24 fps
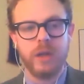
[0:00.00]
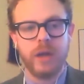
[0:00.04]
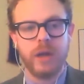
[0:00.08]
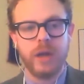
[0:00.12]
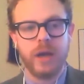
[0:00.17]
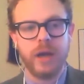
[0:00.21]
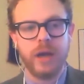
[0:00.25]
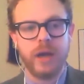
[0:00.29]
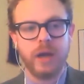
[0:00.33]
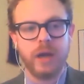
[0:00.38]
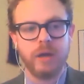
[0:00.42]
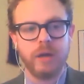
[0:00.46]

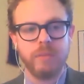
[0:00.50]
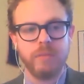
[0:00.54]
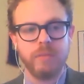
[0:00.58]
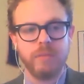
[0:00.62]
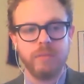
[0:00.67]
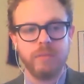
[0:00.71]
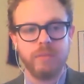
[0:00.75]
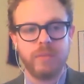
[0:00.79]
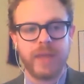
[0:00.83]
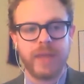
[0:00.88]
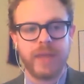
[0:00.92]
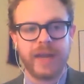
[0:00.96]
um,
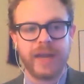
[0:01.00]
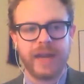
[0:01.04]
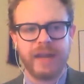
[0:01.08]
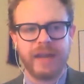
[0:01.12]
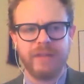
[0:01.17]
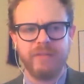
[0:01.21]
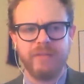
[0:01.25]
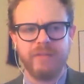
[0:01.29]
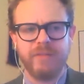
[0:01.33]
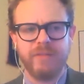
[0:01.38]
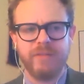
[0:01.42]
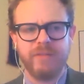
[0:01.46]
that
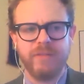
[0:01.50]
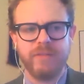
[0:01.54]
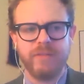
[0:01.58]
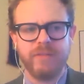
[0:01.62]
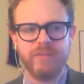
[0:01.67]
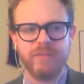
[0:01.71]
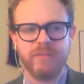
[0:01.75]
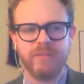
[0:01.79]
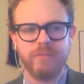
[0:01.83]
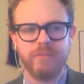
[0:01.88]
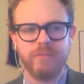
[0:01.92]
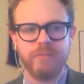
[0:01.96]
I've
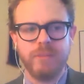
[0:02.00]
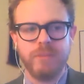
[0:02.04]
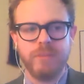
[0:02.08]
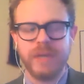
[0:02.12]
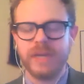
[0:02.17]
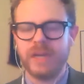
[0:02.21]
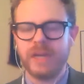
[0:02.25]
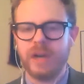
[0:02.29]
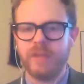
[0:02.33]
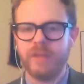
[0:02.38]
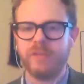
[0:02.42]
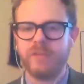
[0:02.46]
been in
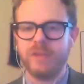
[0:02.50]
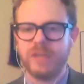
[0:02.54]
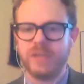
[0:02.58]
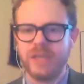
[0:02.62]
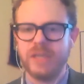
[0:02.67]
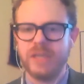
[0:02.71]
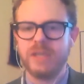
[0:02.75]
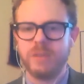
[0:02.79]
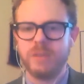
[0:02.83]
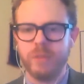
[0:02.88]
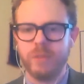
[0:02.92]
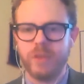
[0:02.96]

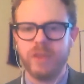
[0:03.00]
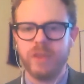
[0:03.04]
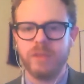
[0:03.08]
conversation with